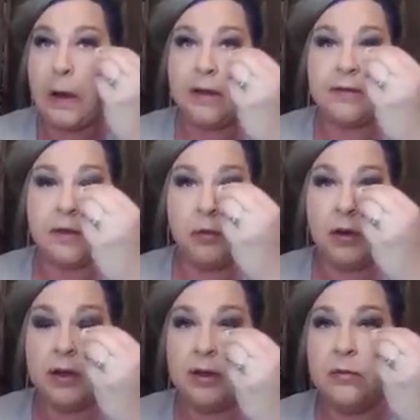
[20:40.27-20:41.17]
He's like, well,
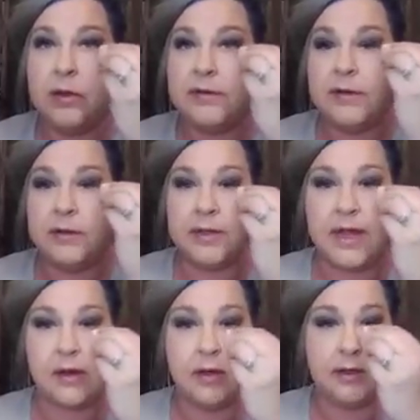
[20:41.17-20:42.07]
I didn't want to tell you, but
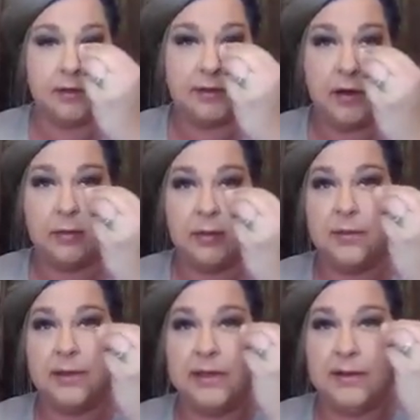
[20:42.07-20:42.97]
that green looked terrible.
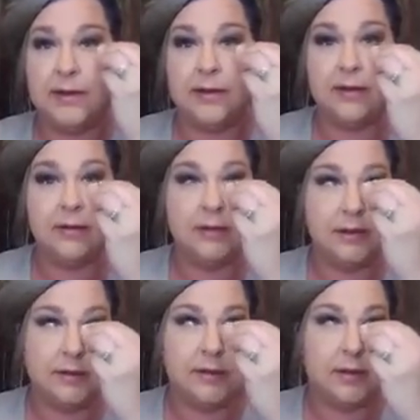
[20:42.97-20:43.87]
I'm like, yeah, I know it
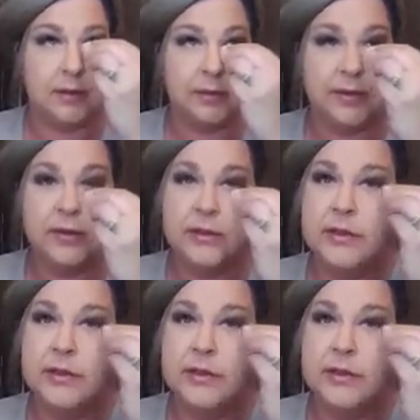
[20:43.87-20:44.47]
looked terrible.